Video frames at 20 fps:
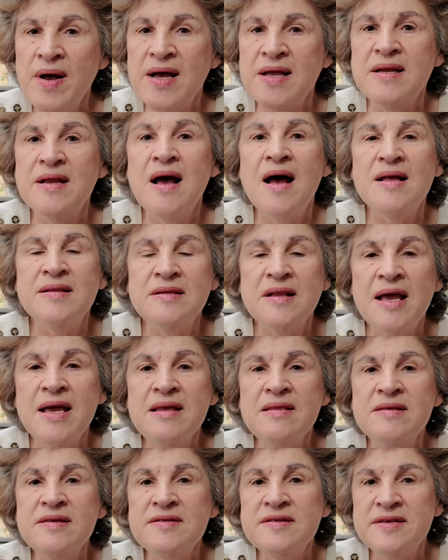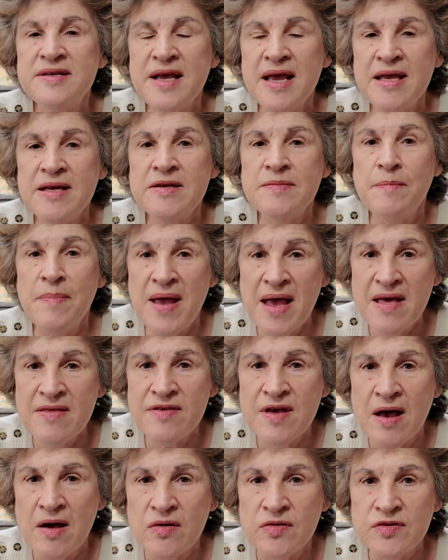But unlike the state
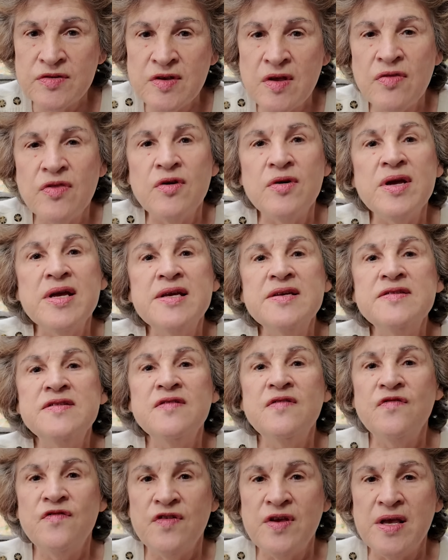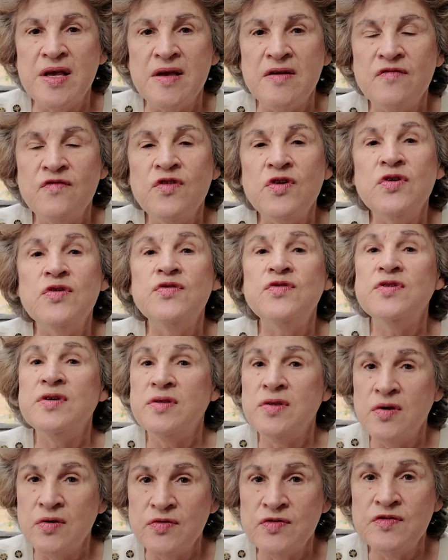bathhouse, there is a fee for
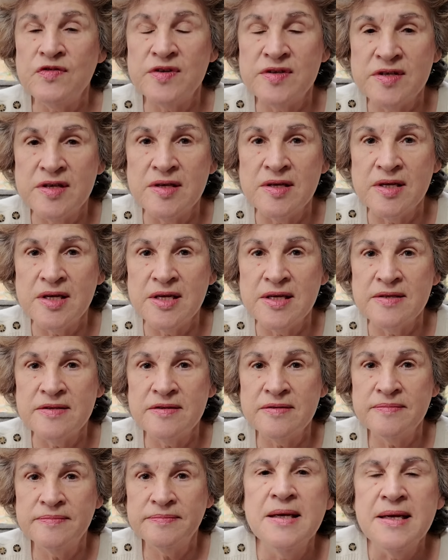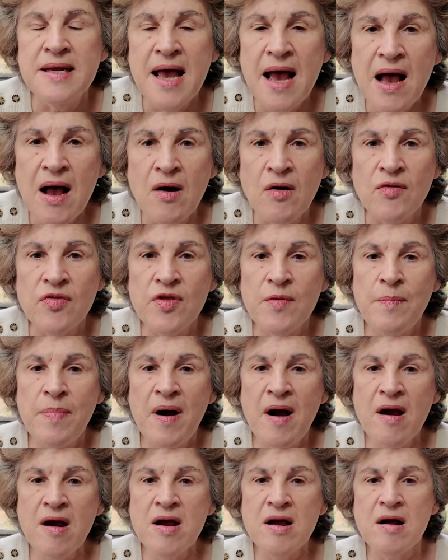using those facilities. Now, the
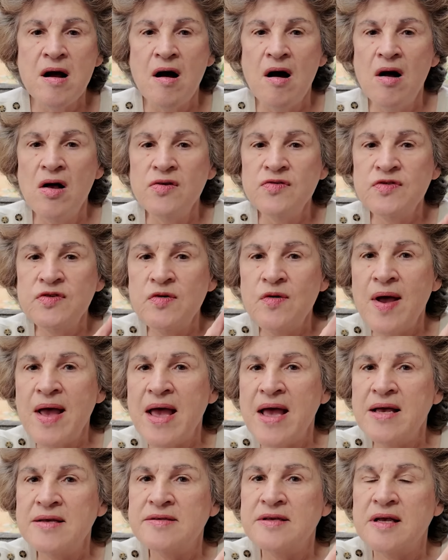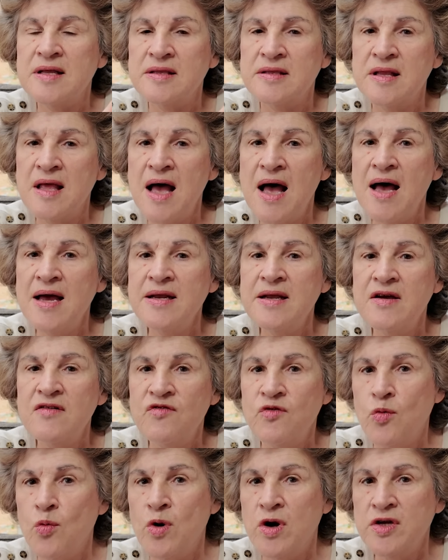park also has a lot
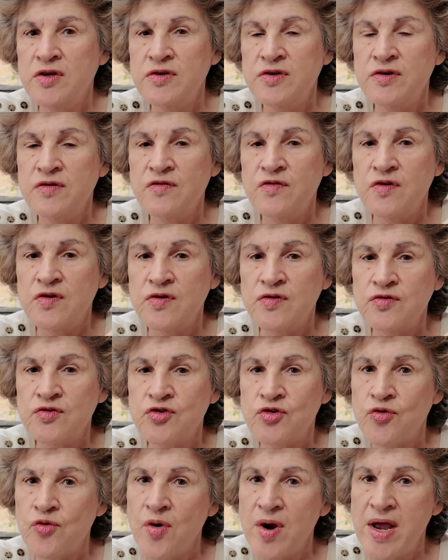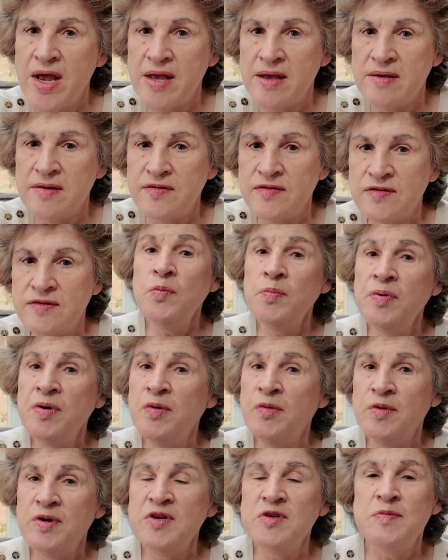of wonderful trails. Oop,
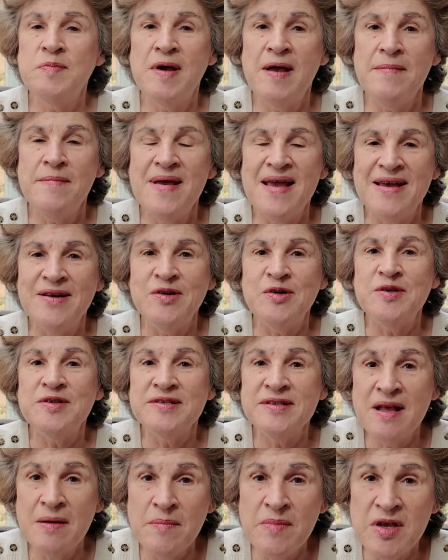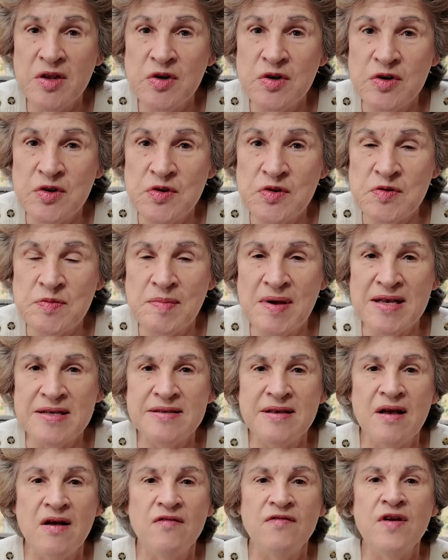where's my manners? Let me introduce
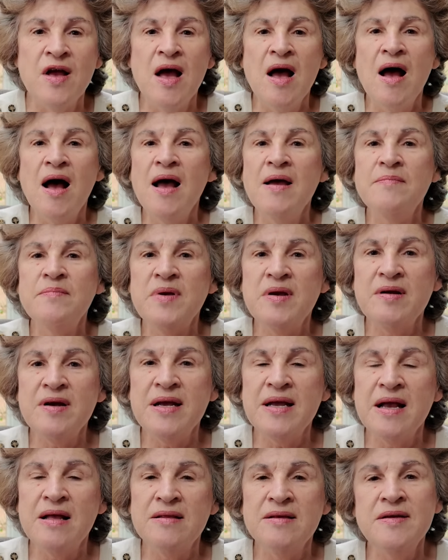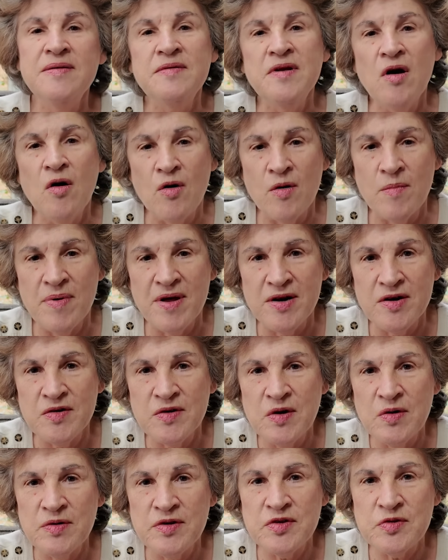myself. I'm Mary Ellen, or better
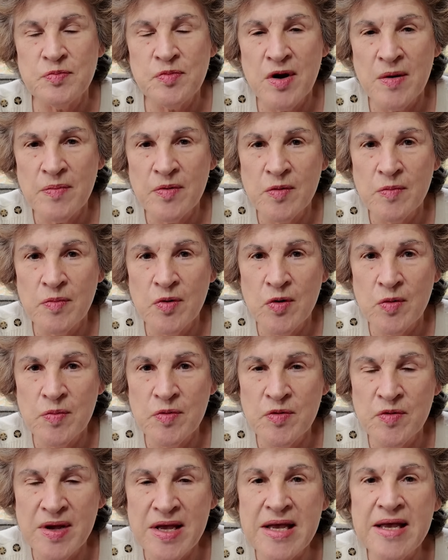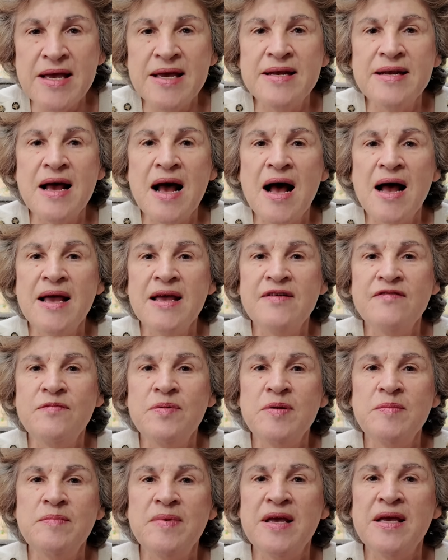known as Prepper Potpourri, and I have
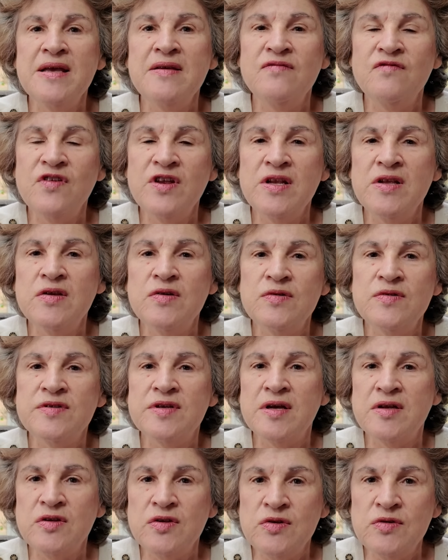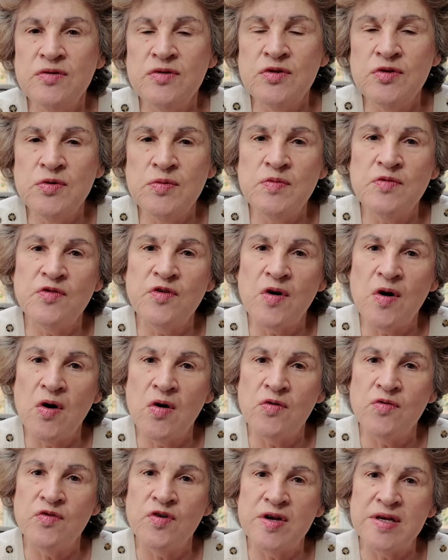been making videos on YouTube for
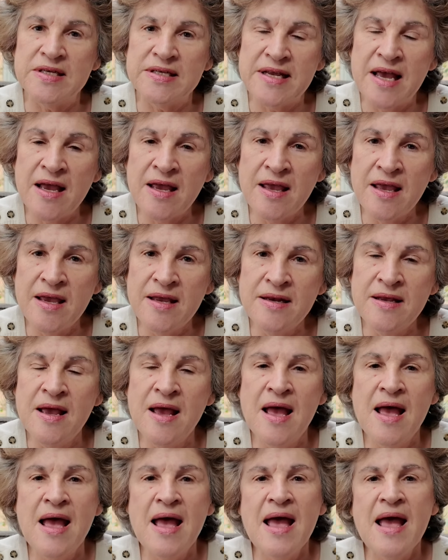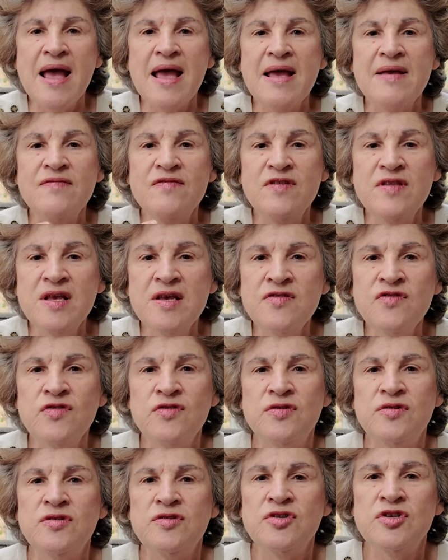over a decade, and
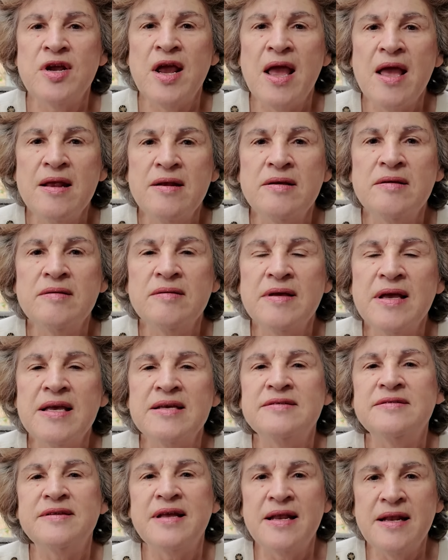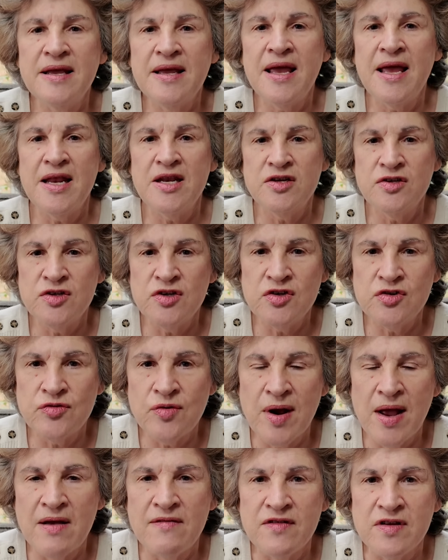this channel is dedicated to
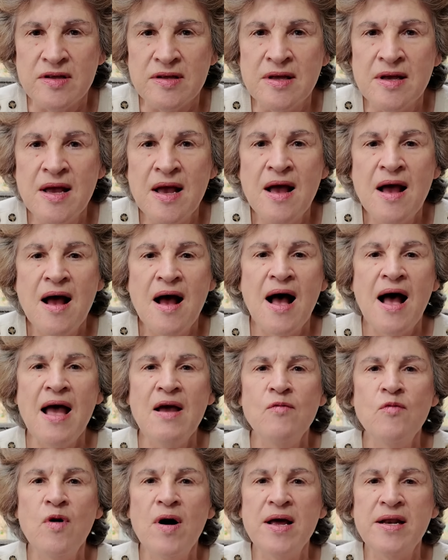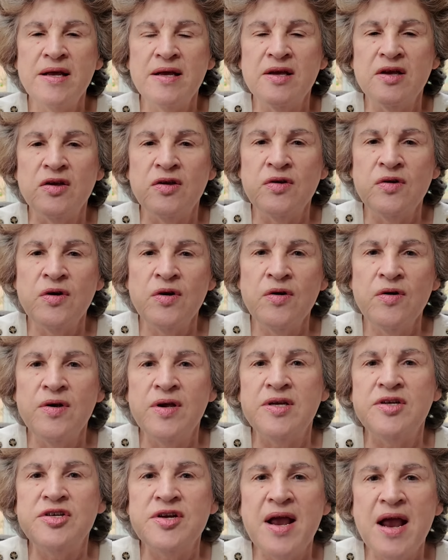travel. I want to
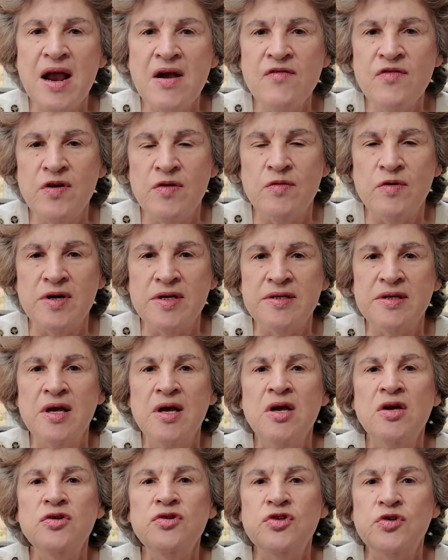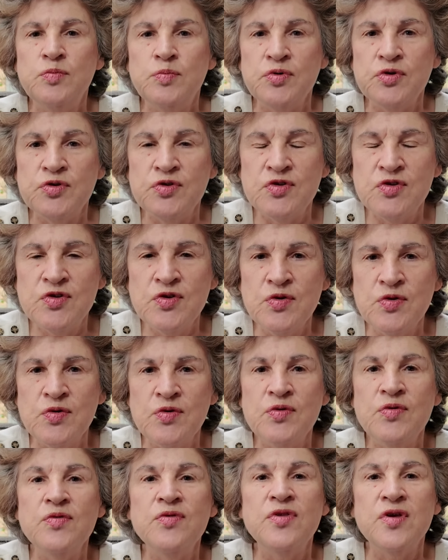encourage everyone to
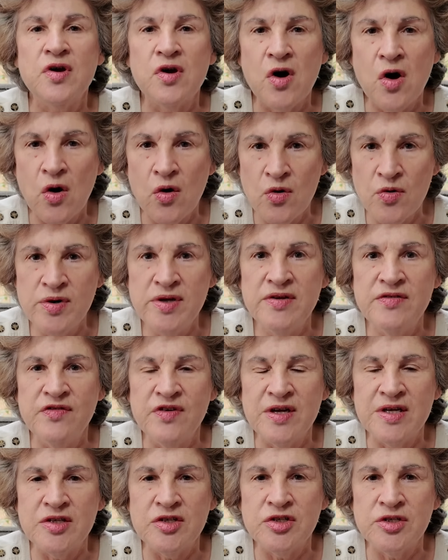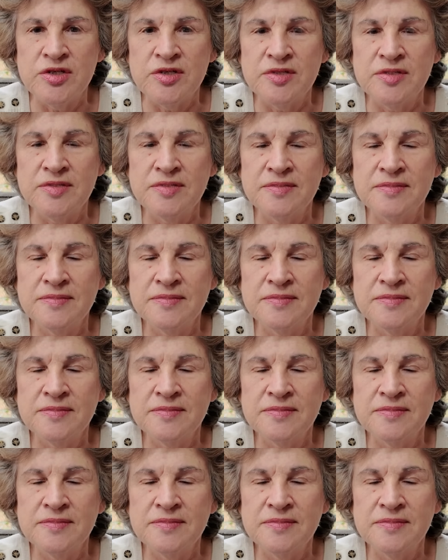pursue their own adventure.